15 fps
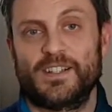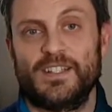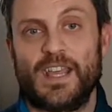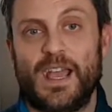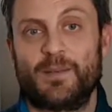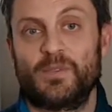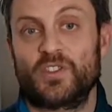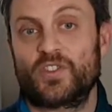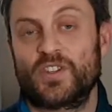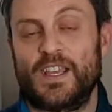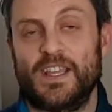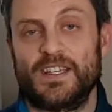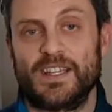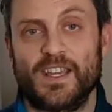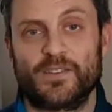damage to
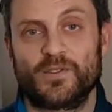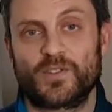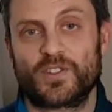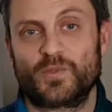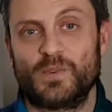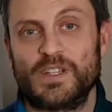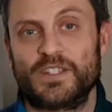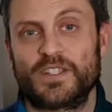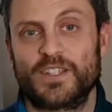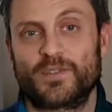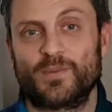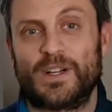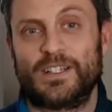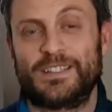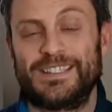any other suites as
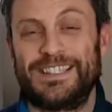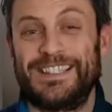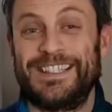well.